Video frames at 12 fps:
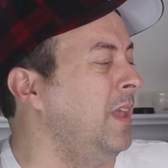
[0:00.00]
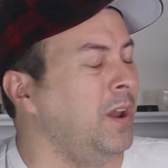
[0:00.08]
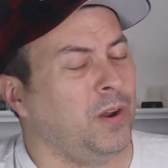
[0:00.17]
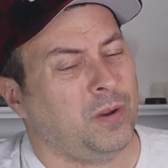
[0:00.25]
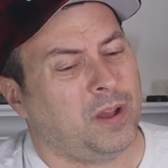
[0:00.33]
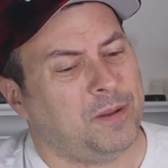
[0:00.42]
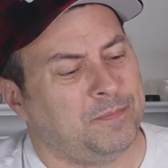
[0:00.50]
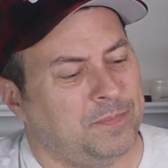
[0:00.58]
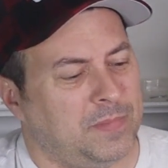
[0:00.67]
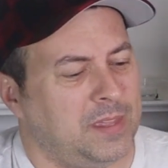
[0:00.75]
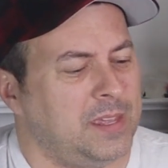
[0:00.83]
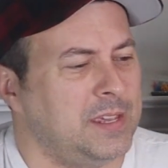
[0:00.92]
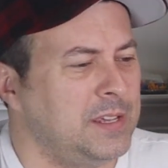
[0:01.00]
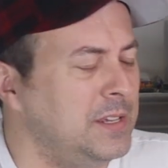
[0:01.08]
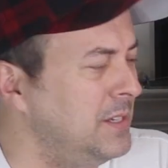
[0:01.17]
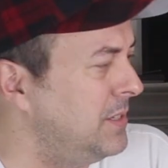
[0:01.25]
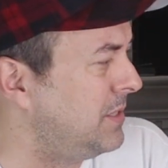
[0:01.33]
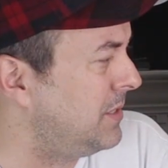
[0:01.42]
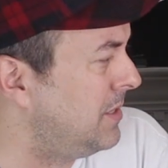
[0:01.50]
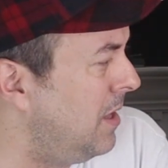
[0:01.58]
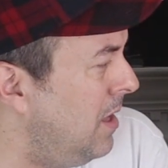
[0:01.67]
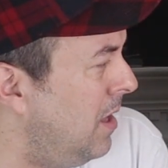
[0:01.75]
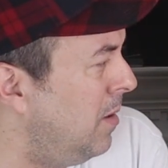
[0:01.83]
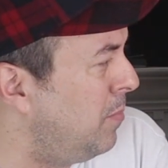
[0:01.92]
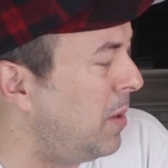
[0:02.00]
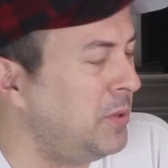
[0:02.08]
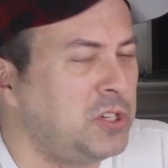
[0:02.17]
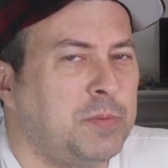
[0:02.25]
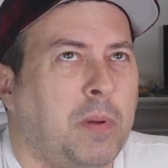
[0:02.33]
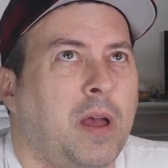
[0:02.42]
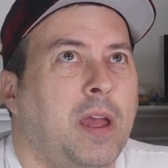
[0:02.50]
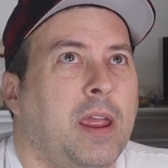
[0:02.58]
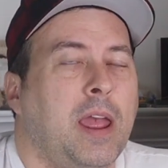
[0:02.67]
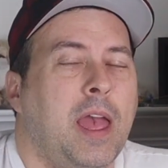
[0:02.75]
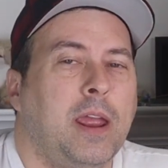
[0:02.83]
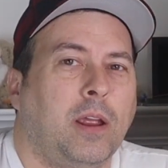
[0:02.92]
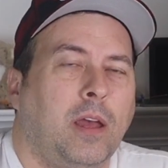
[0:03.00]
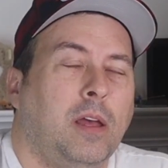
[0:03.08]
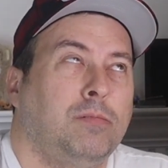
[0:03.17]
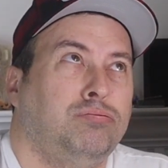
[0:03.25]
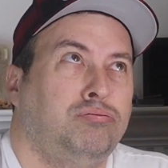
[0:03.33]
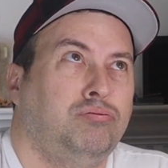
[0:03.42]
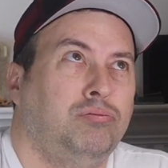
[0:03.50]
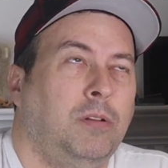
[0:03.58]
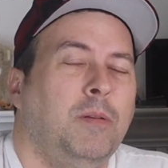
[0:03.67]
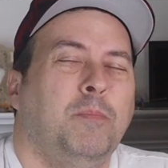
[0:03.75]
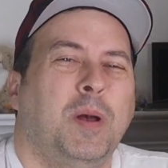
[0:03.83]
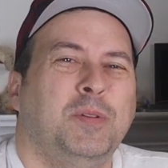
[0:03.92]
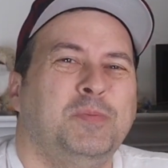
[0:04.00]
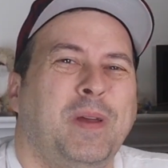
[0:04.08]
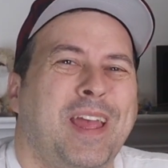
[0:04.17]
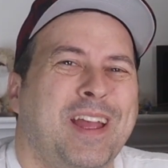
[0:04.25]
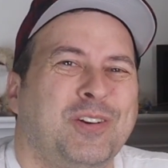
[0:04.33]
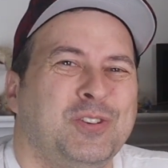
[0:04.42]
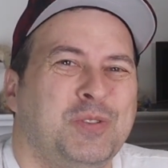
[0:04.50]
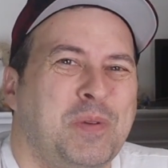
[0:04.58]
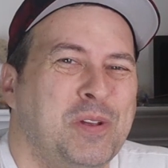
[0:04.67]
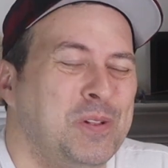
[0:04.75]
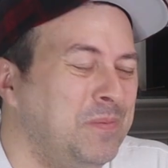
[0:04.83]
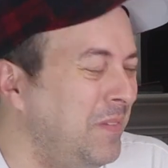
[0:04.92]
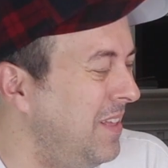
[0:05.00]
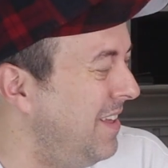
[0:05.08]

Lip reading: Era is published by Eggertspiel,